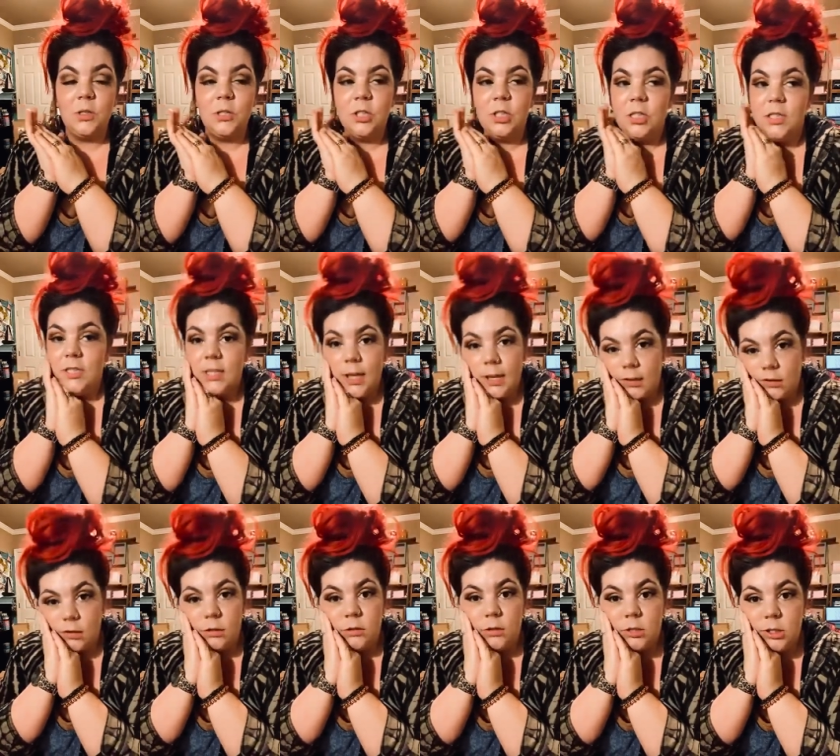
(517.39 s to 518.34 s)
and she's like,
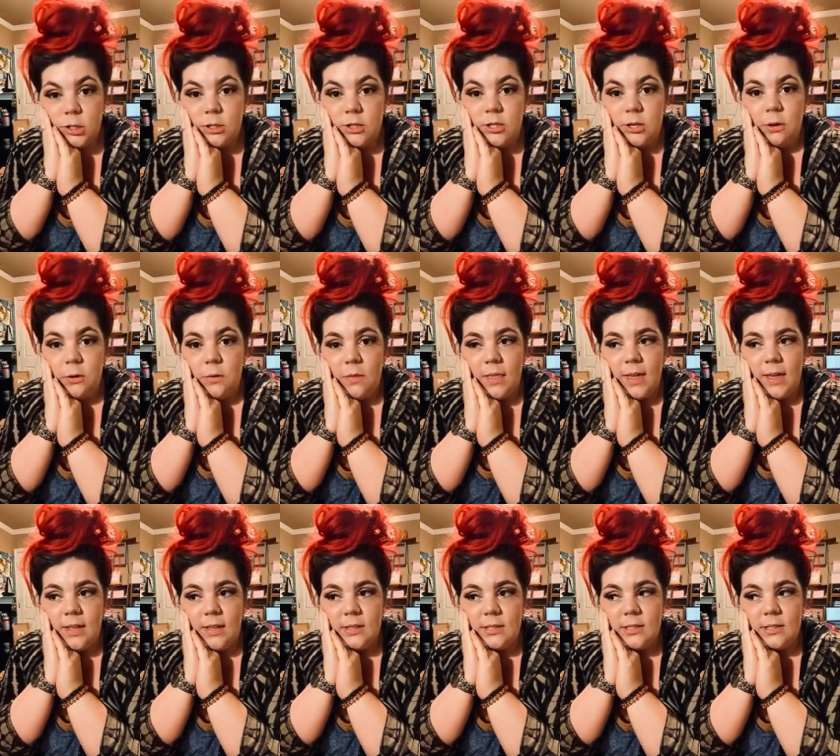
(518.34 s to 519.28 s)
"You should do
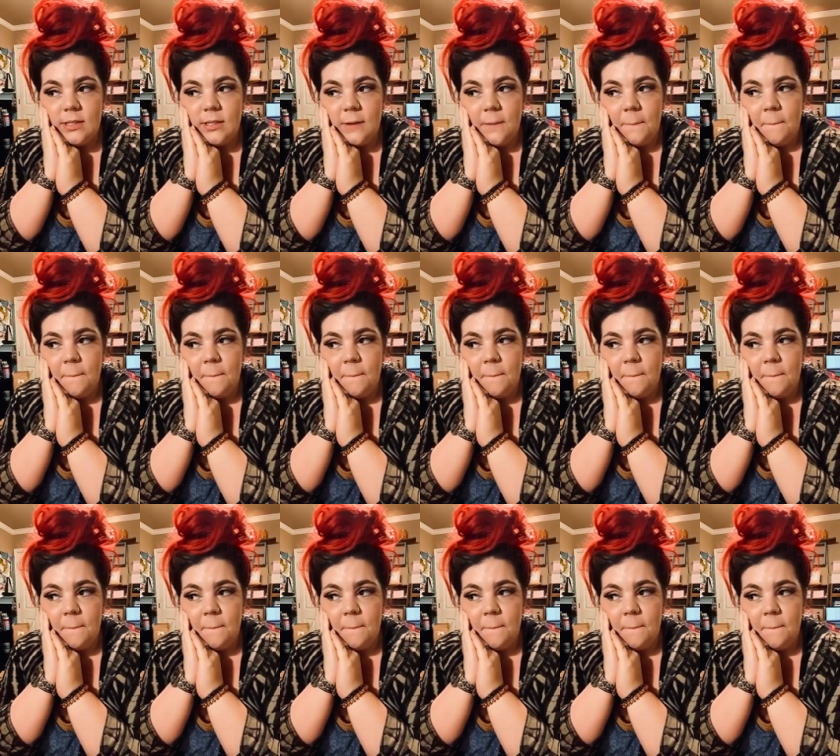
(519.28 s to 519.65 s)
this.